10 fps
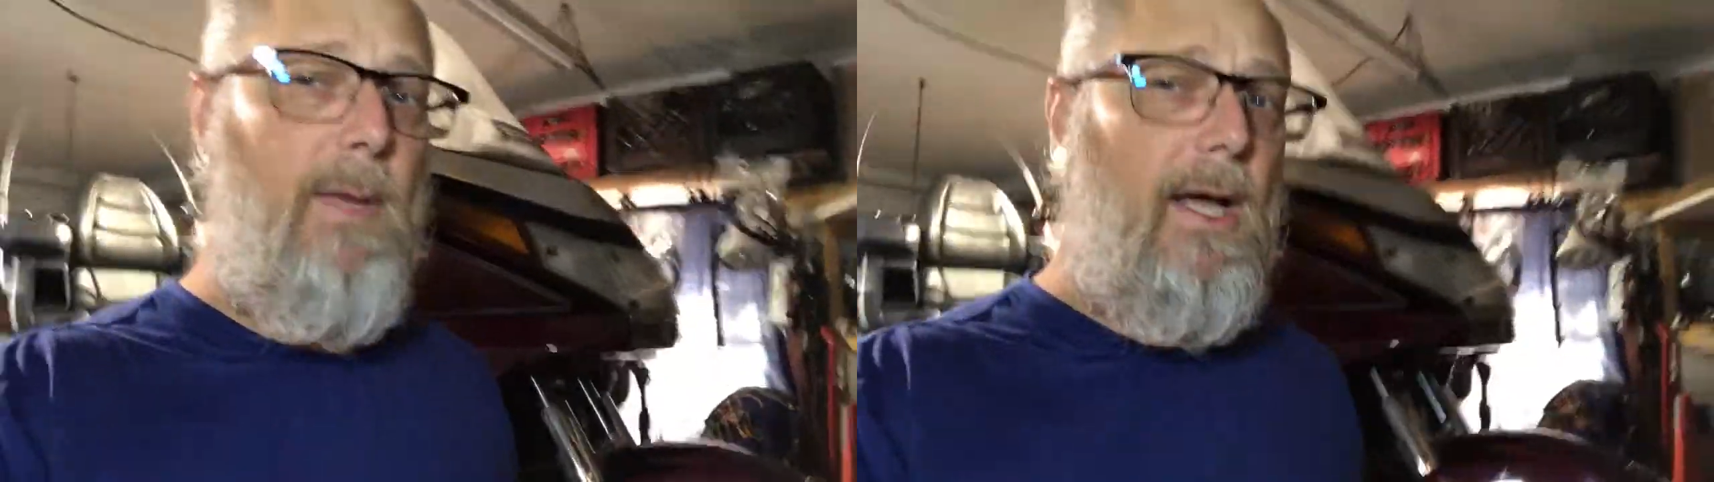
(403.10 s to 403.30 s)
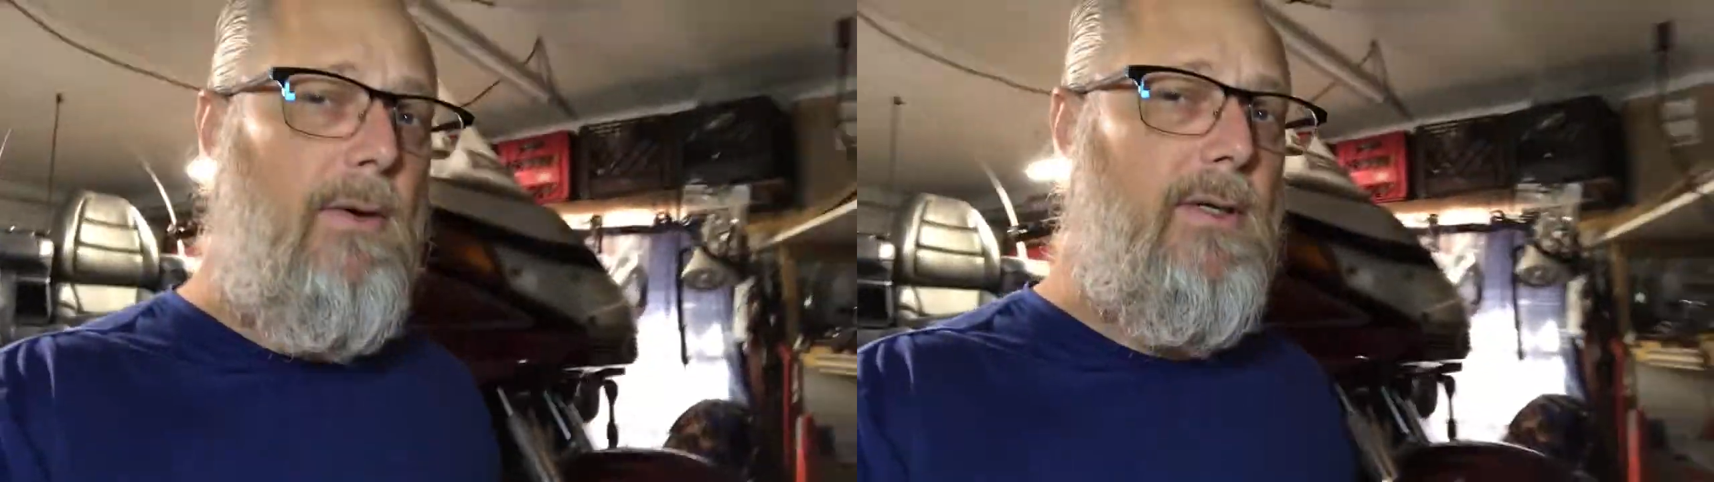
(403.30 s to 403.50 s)

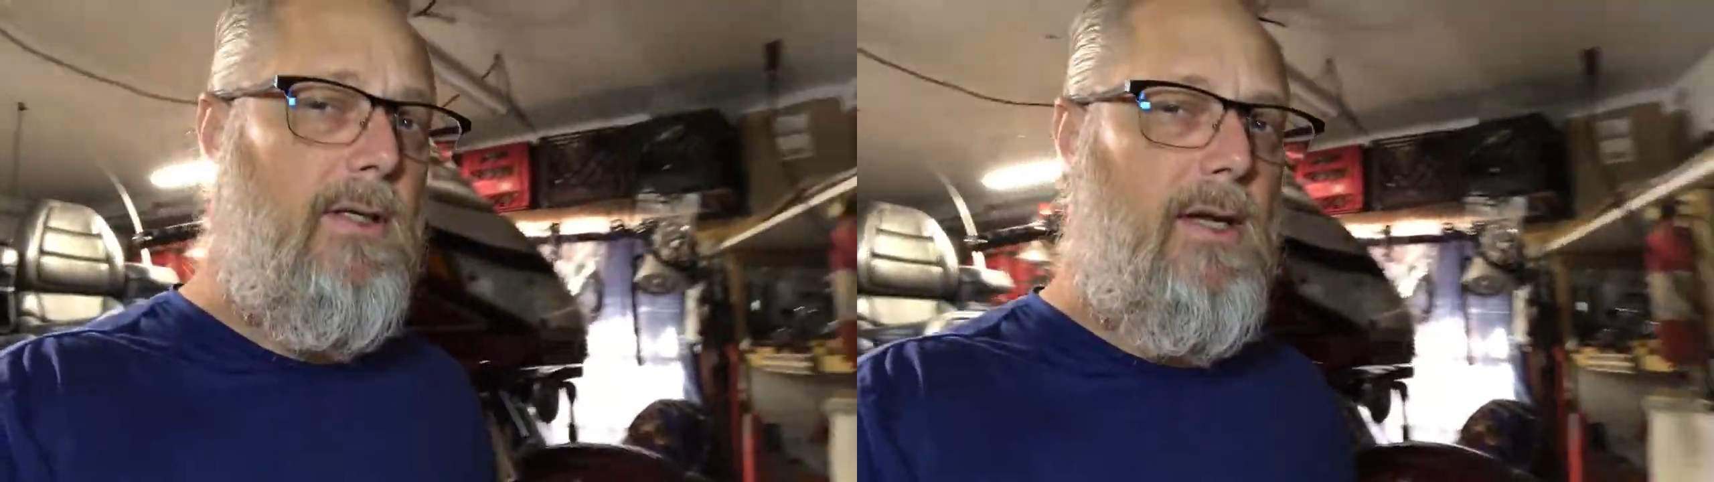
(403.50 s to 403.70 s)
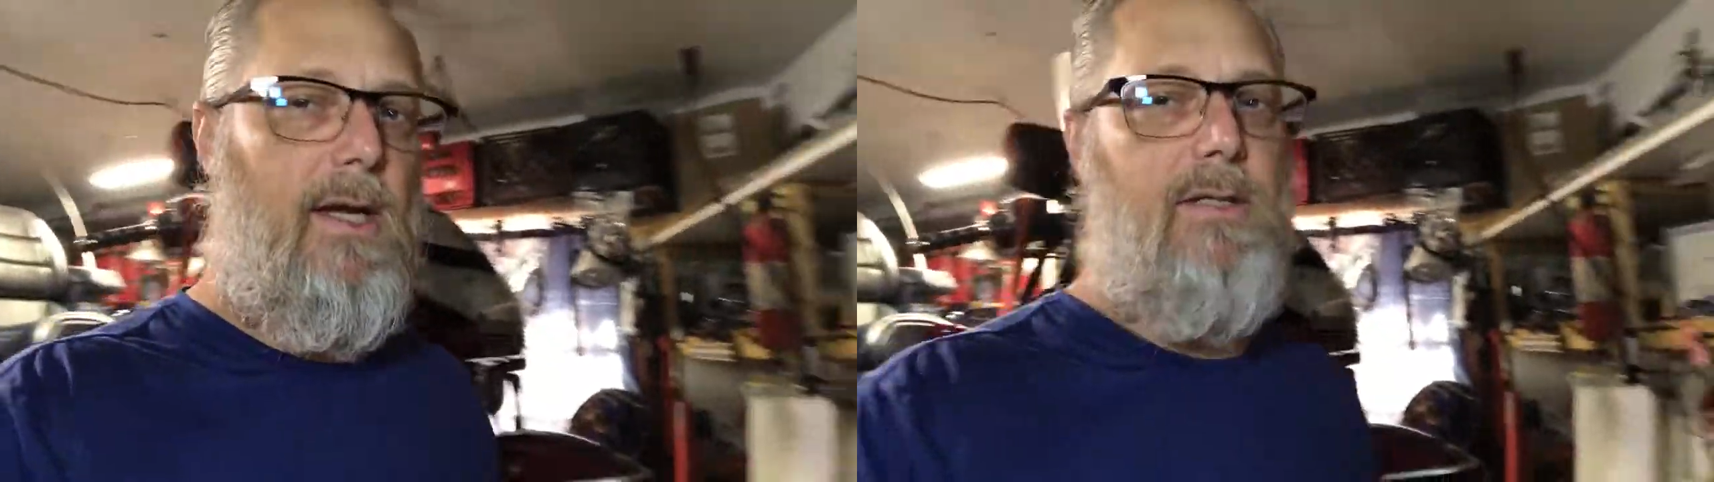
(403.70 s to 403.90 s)
battery
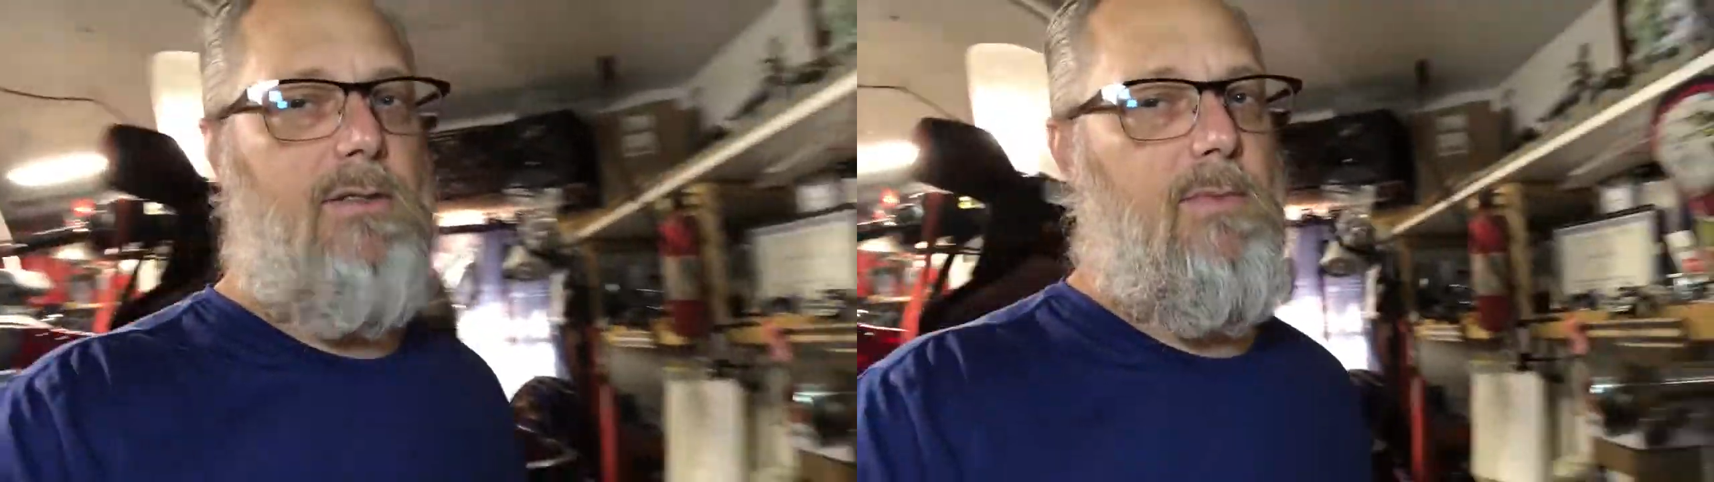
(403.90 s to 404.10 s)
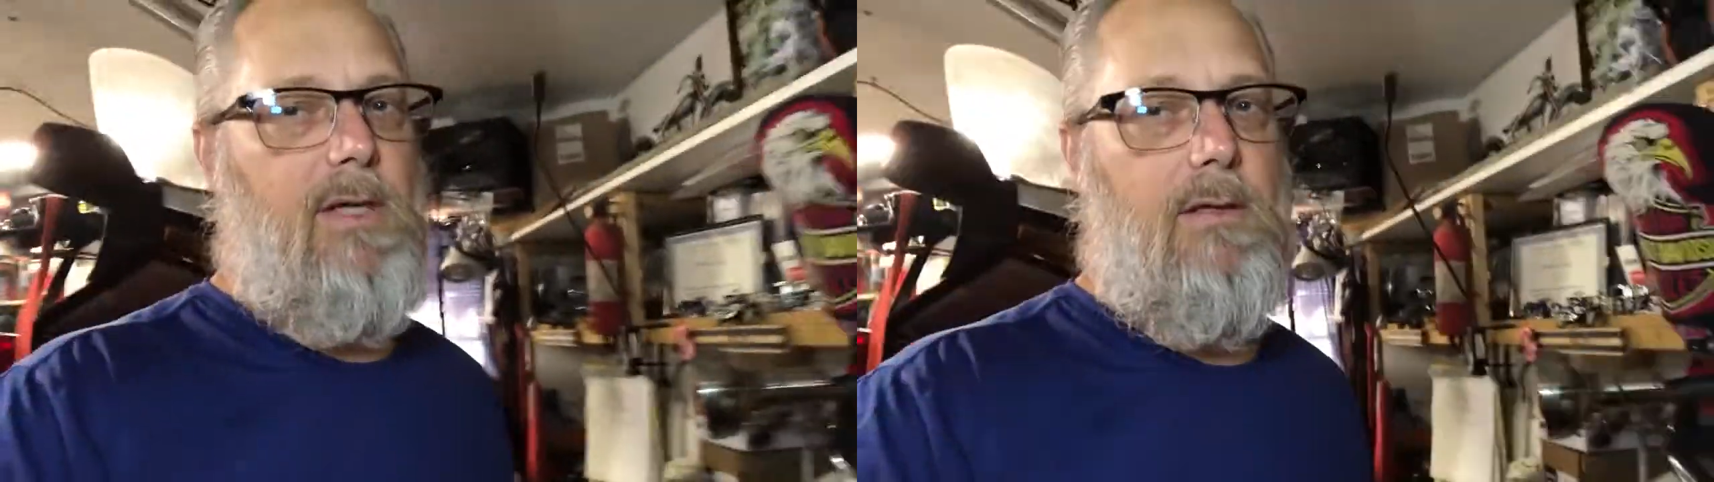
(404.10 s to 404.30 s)
can last
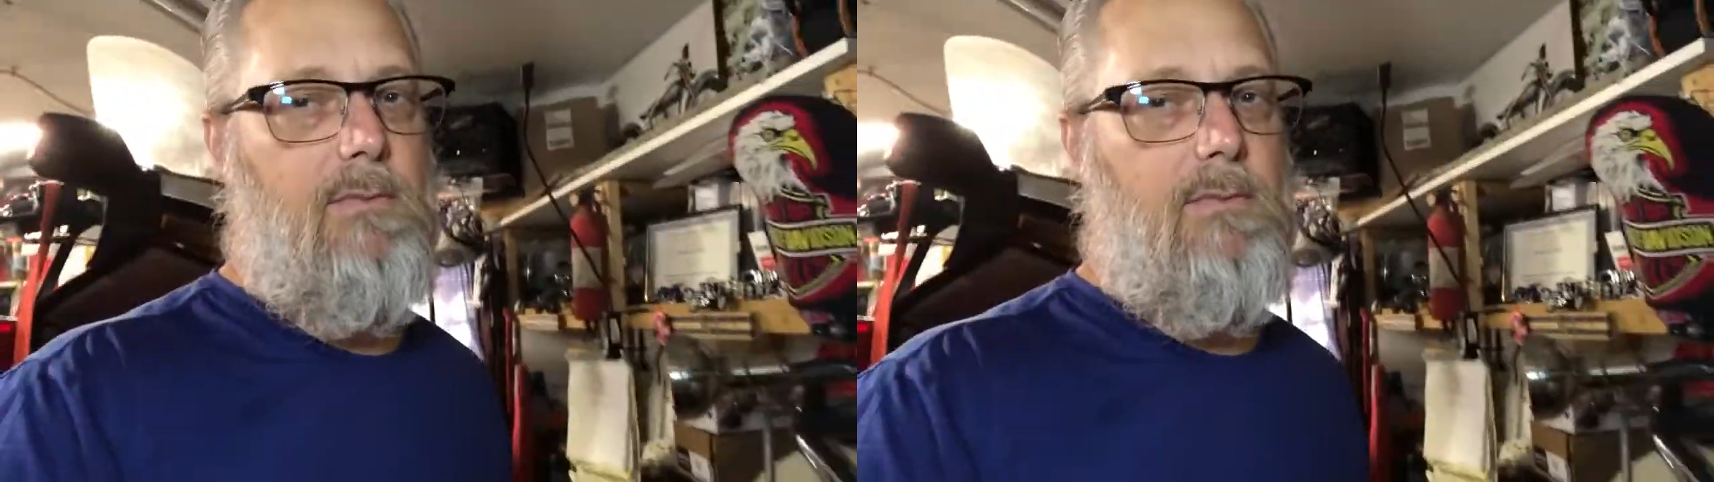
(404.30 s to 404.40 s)
you, man,